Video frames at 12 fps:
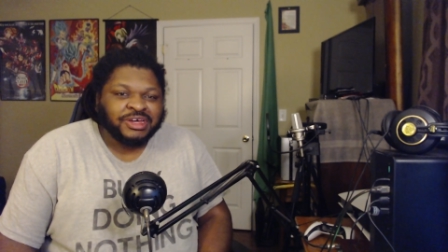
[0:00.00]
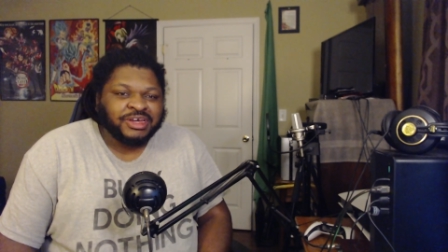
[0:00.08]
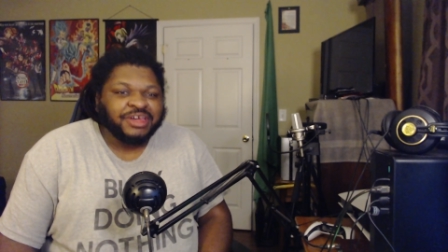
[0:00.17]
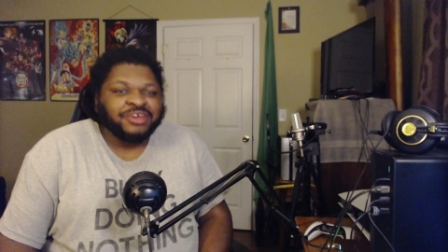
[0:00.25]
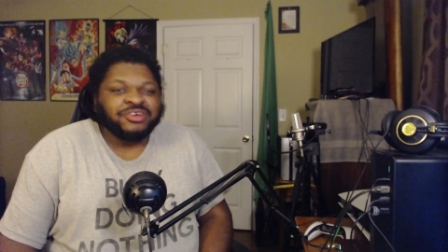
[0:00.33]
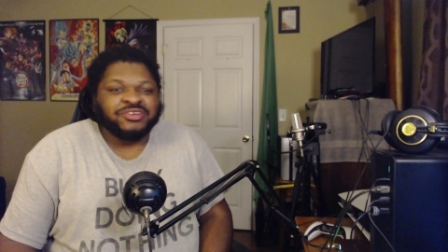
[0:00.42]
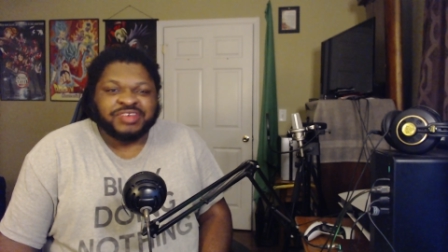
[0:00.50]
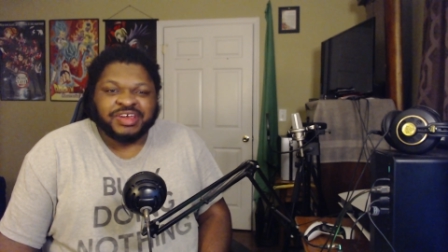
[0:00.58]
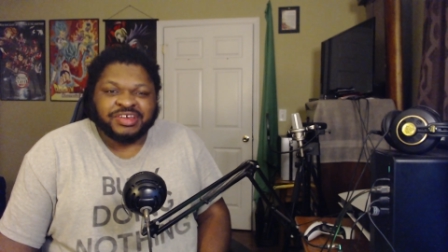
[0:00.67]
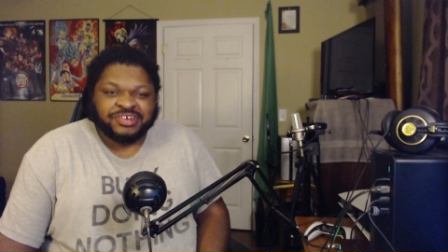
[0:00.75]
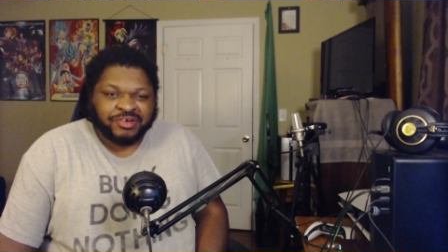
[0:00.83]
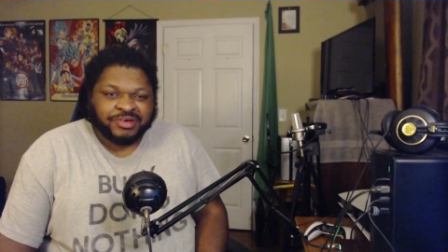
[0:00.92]
entertain
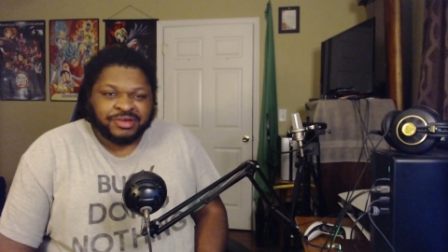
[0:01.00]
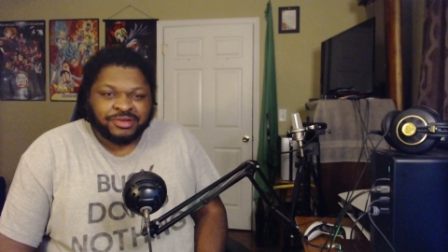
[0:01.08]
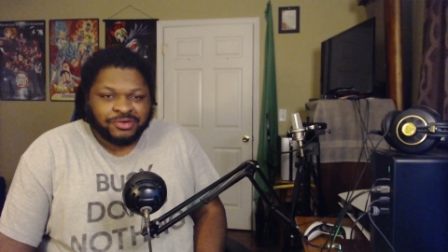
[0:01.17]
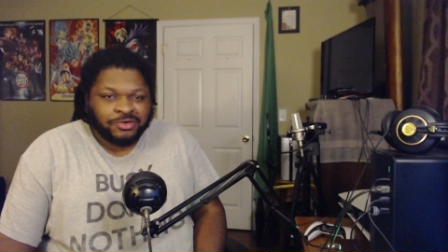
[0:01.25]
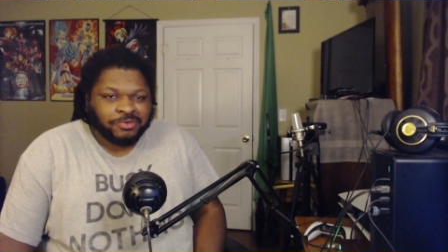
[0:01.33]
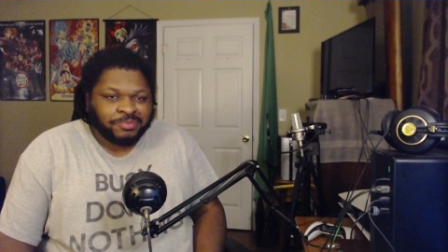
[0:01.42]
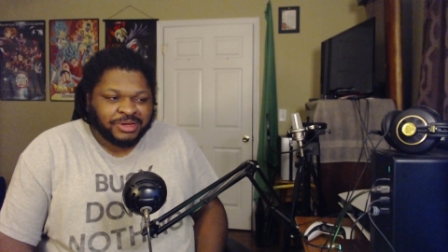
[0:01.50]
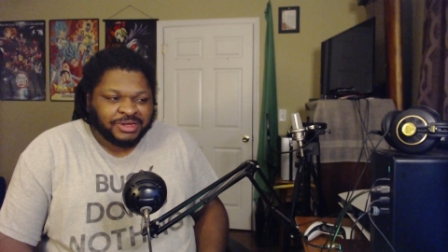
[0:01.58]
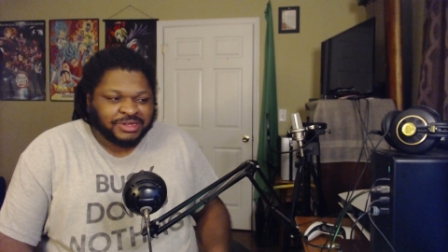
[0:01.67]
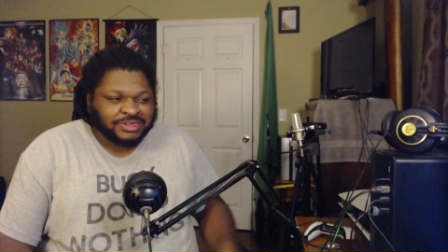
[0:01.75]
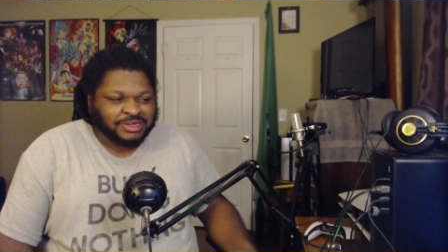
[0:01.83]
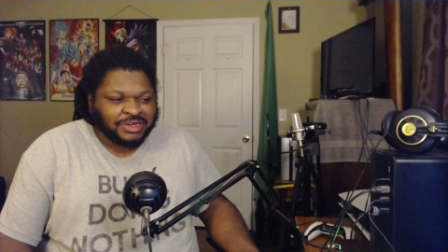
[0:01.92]
Jerry a little
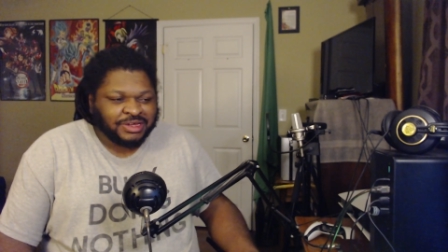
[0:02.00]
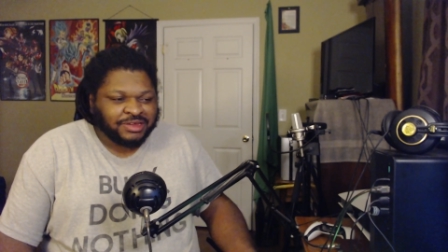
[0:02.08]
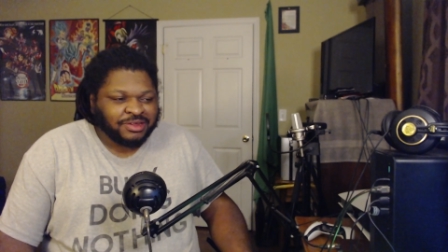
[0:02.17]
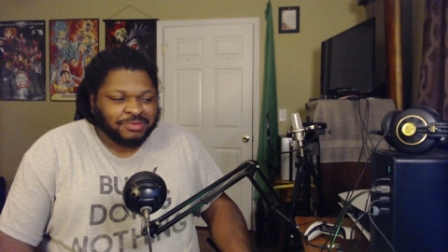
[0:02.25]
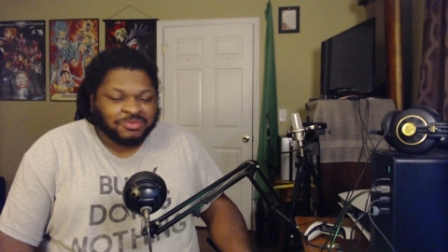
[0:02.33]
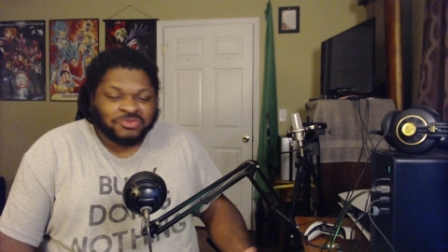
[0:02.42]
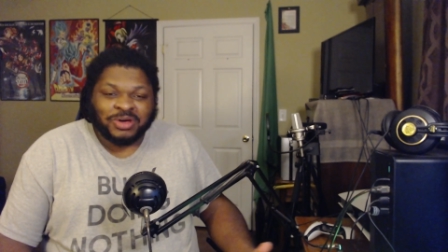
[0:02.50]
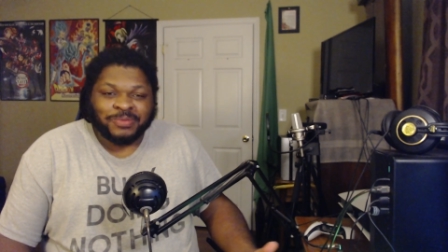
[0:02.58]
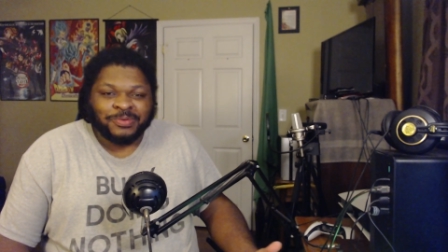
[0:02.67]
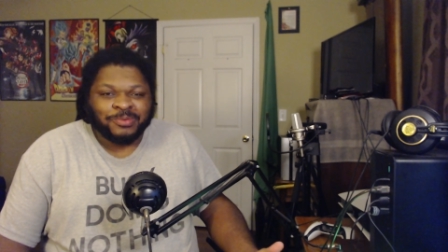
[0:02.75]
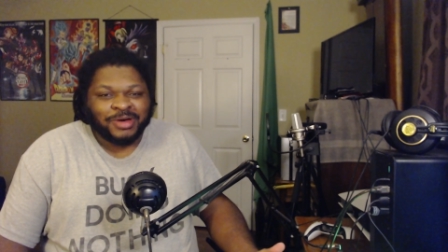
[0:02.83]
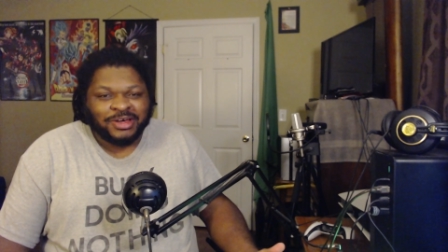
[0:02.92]
bit and end up
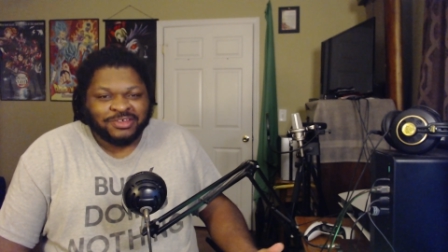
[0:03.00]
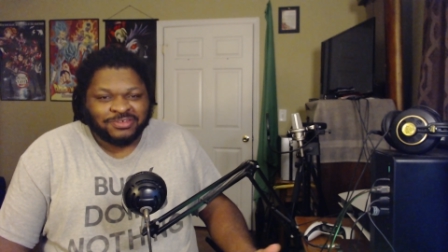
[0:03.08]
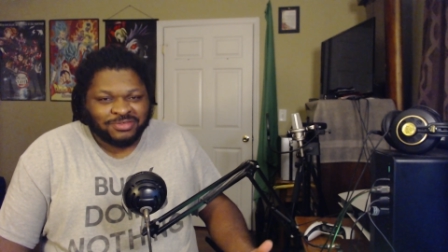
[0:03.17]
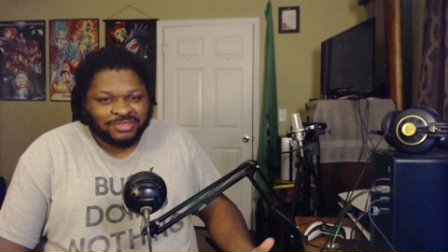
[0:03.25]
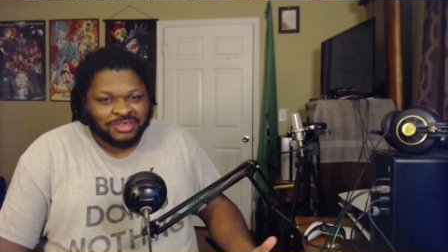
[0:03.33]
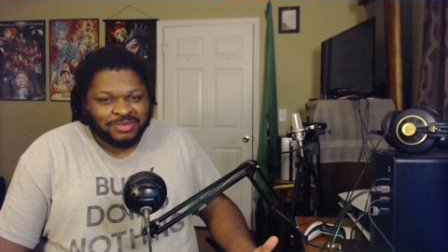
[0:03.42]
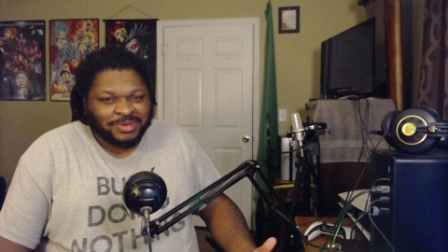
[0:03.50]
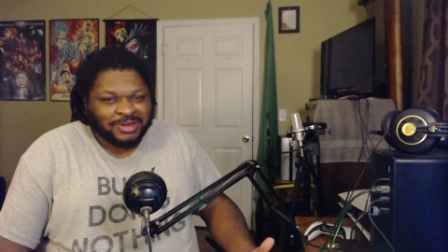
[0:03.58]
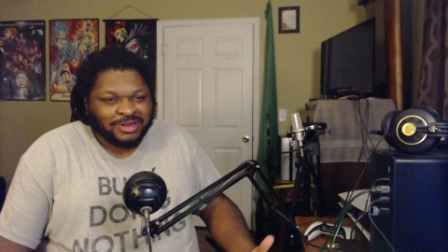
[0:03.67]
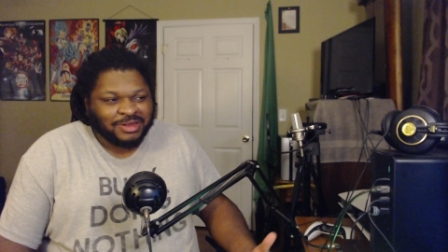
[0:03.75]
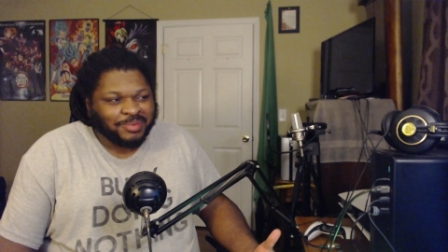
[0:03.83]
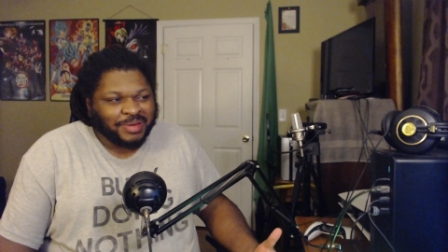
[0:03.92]
swapping minds with him and
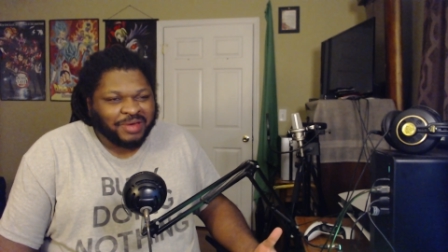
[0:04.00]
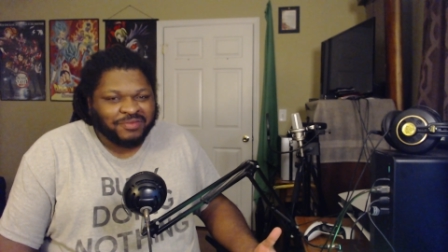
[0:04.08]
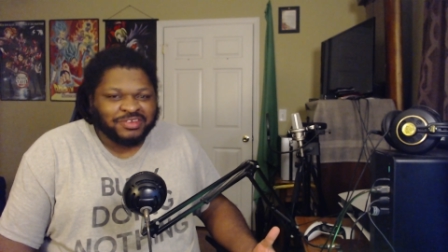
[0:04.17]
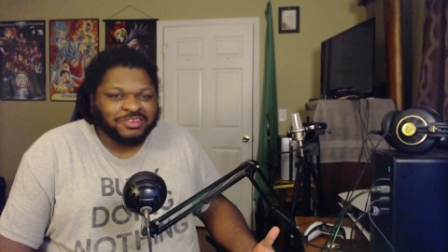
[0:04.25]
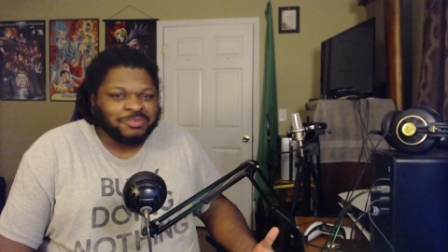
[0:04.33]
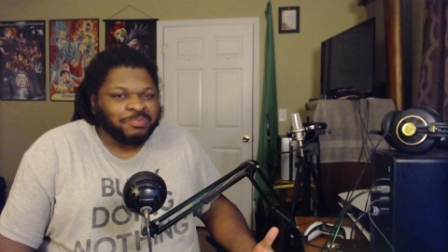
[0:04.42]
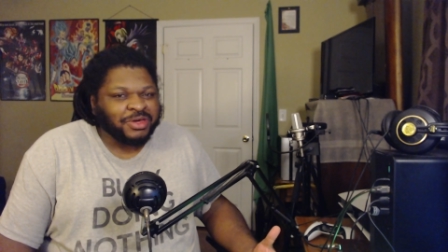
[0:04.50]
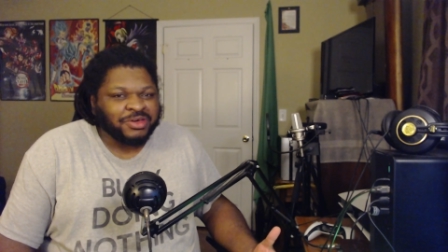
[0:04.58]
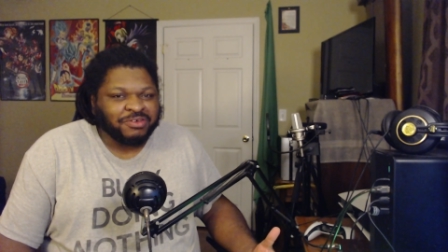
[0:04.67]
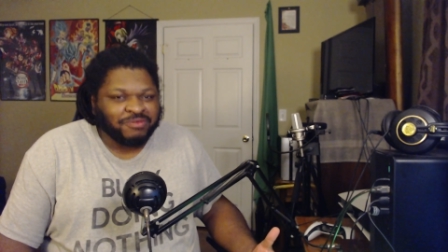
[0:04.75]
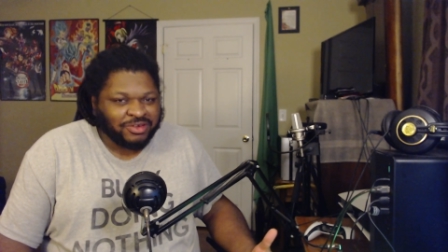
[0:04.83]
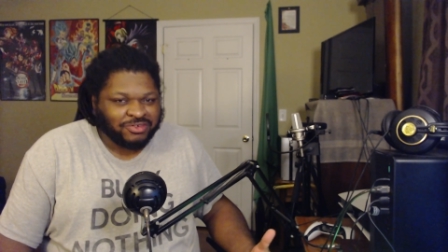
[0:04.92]
end up having this big
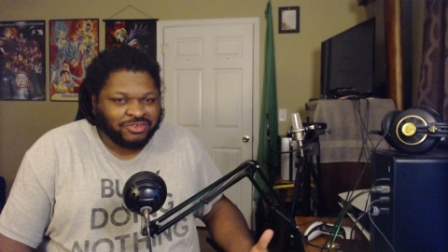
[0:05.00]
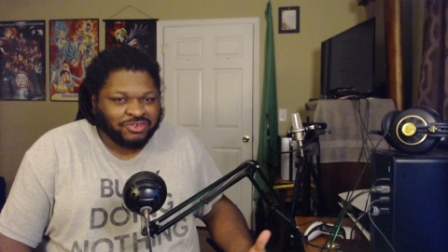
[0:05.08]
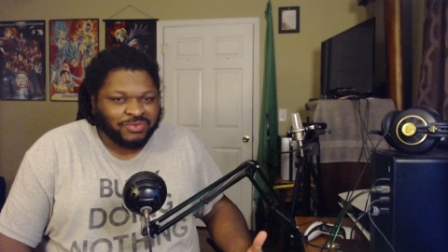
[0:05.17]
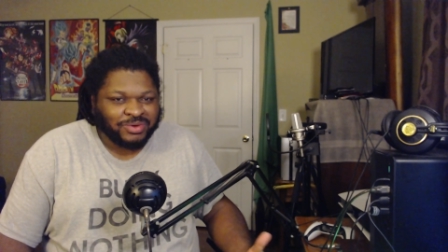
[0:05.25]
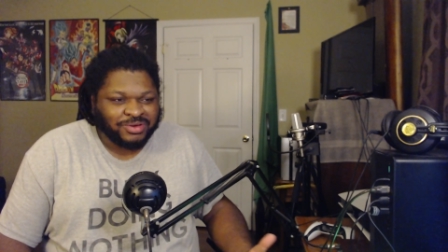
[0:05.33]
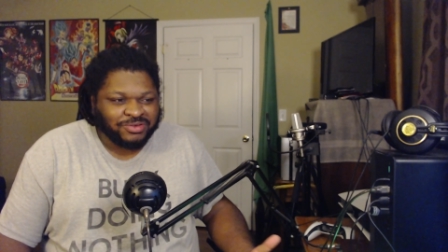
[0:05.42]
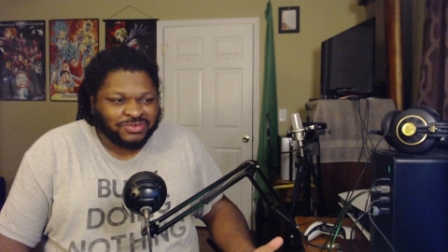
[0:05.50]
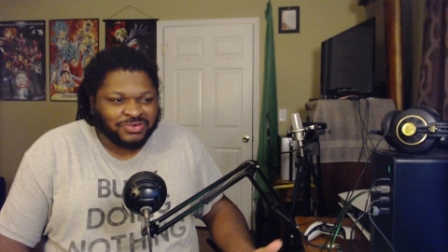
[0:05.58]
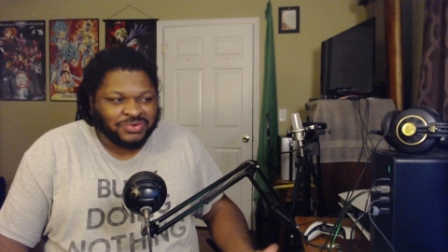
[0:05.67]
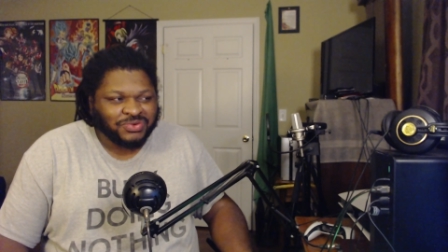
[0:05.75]
adventure where you two